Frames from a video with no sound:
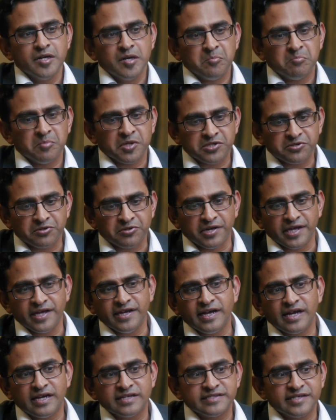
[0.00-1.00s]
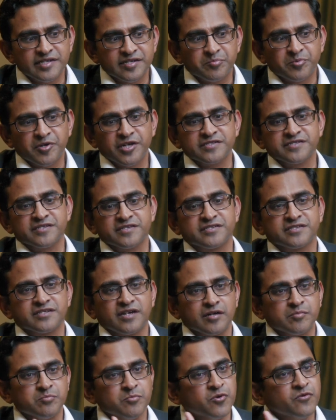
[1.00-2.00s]
But today, as enterprises
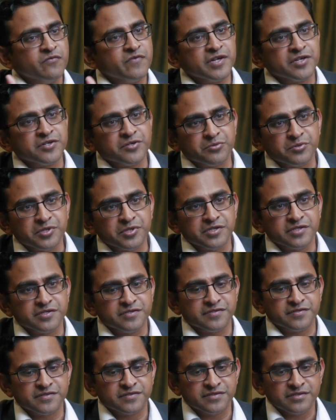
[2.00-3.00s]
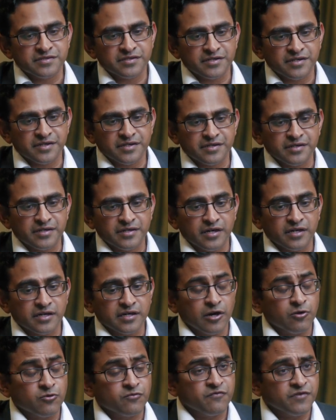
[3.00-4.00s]
start moving towards a
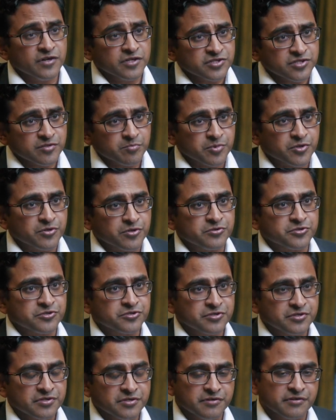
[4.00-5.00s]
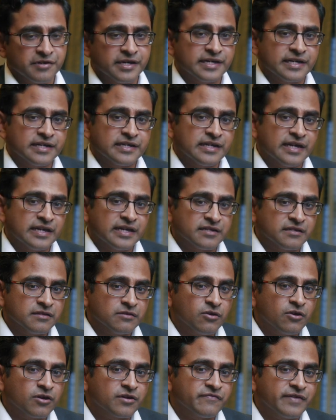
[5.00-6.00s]
cloud-first approach, right, and a
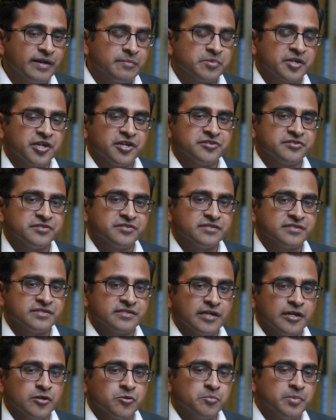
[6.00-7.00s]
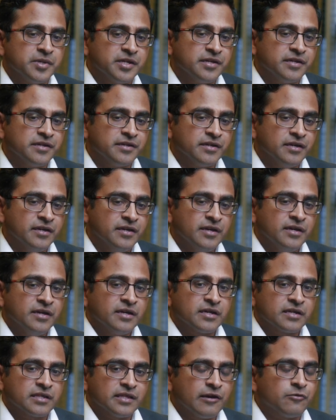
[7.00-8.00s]
lot of applications now being
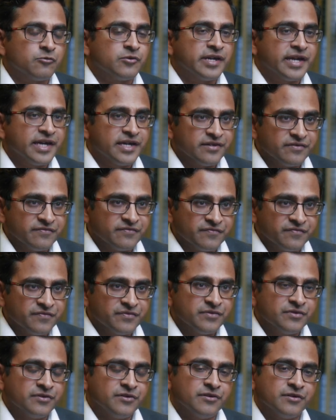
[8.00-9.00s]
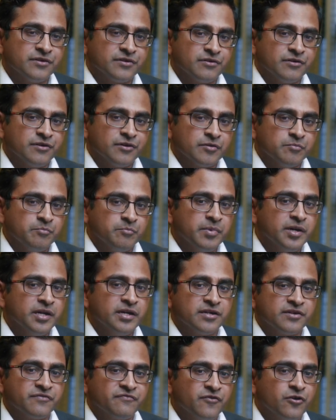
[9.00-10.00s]
cloud native or
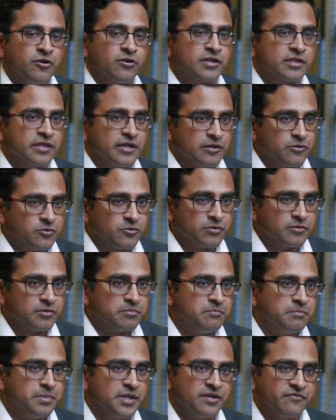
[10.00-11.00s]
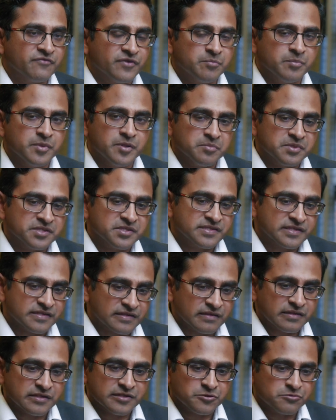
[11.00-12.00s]
built for cloud, built for purpose
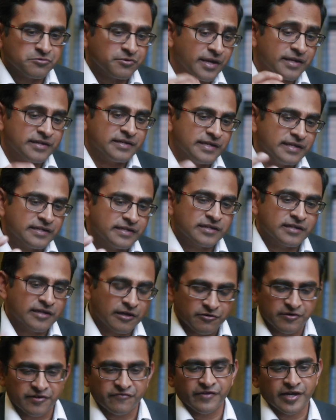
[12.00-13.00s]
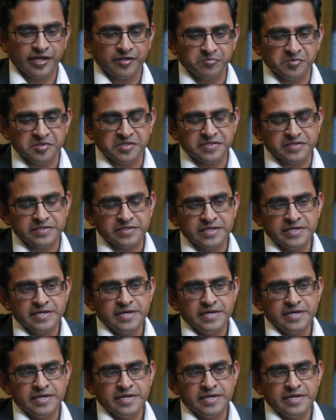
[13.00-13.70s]
to run in cloud environments,